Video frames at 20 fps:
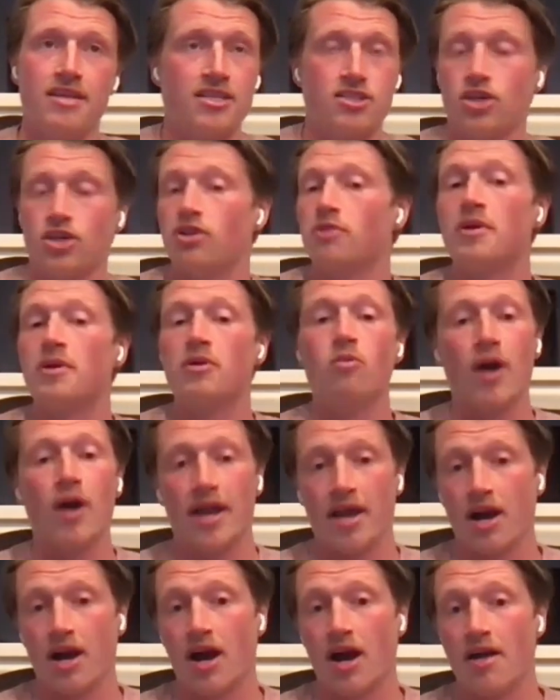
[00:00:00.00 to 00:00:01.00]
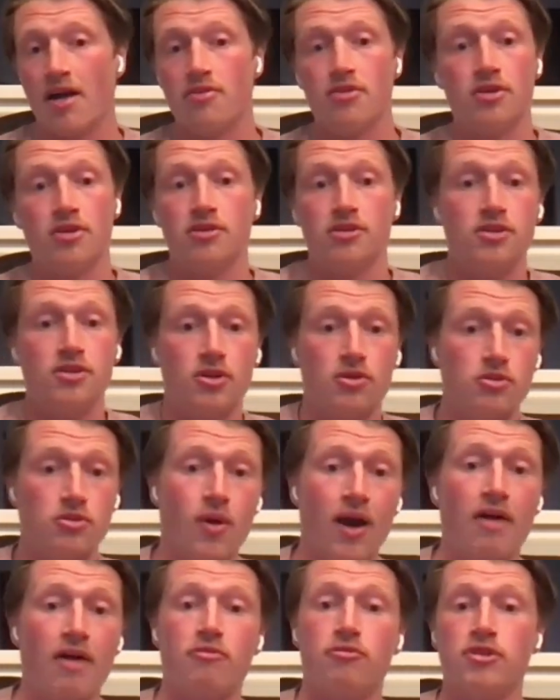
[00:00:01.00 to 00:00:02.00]
it's going to be way higher than you know
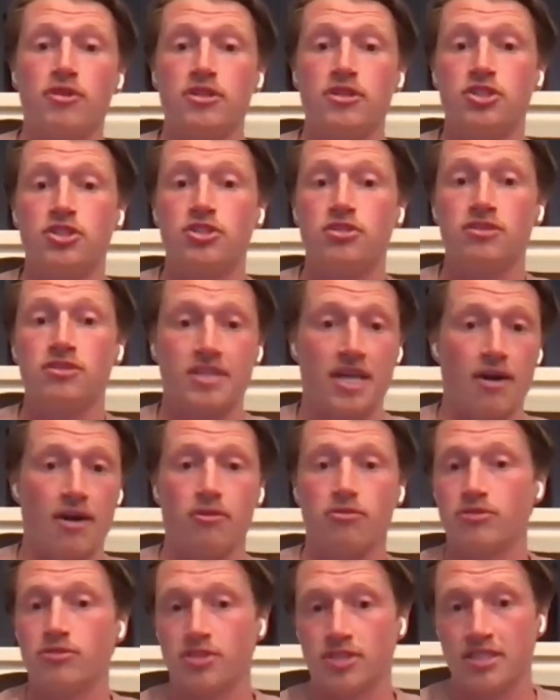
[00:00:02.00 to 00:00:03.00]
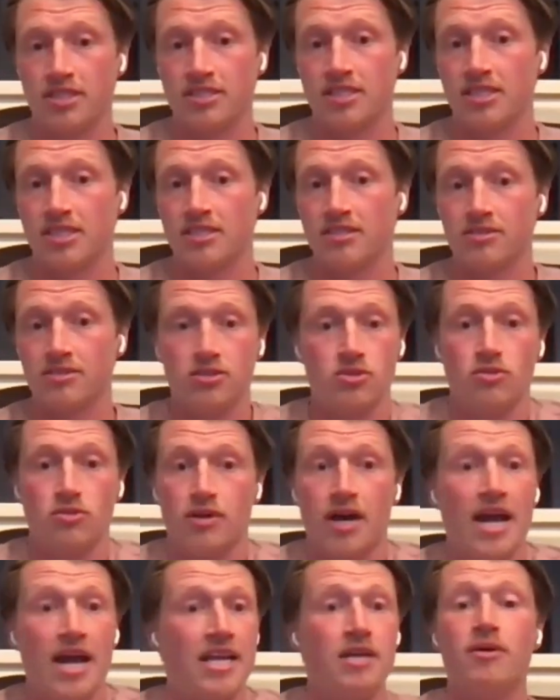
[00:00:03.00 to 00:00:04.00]
your average town city or
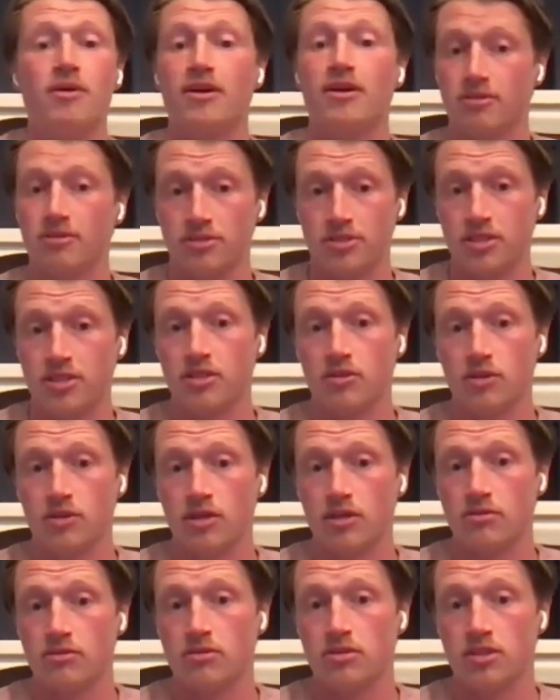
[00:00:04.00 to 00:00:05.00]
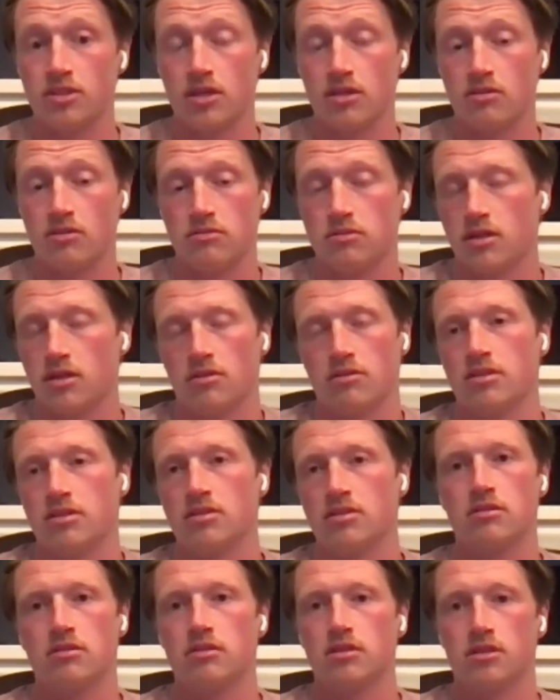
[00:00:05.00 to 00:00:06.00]
anywhere else in the world so no
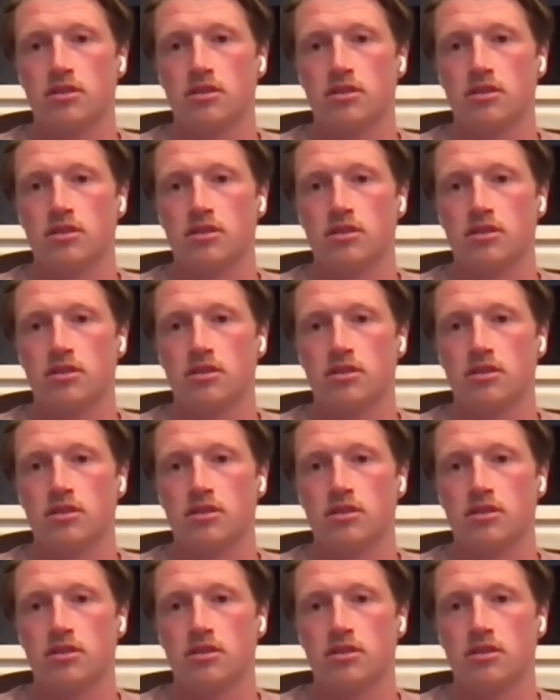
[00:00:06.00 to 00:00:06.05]
it's mm.